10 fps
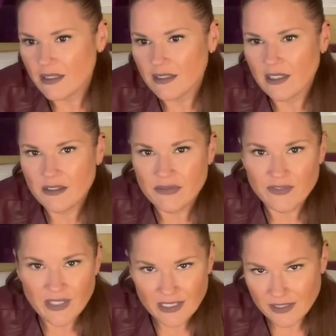got
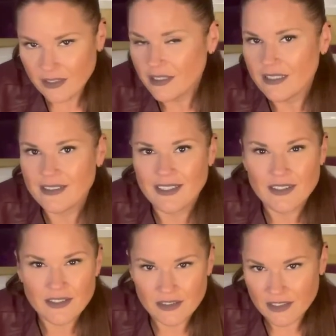fed
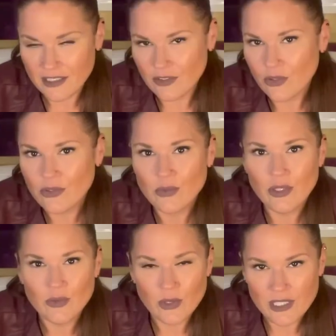incessantly in all the
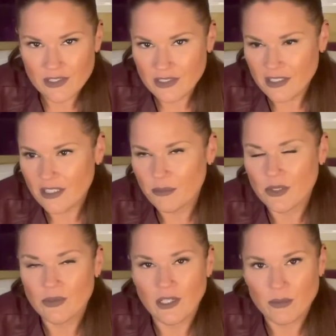wrong ways and it got
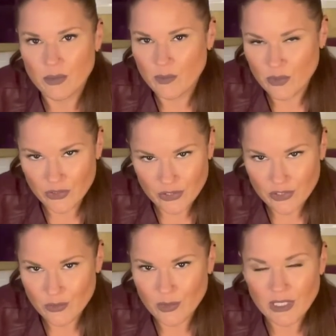blown out of proportion.
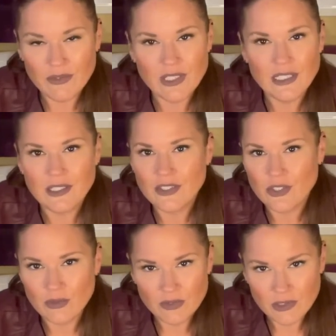So whatever that is,
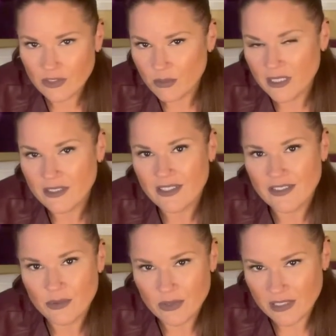you fill in the blanks
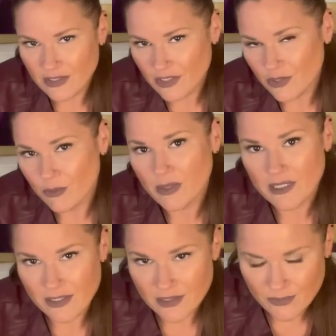as it relates to you,
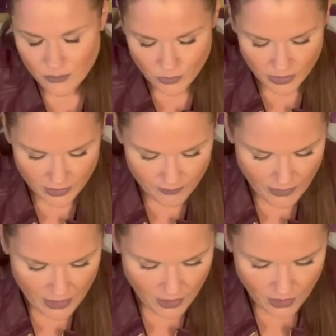Pisces. Okay?
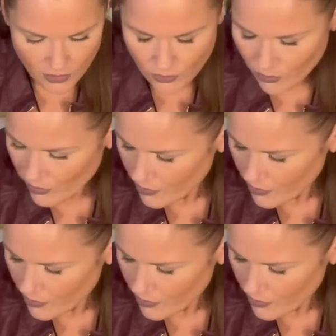Or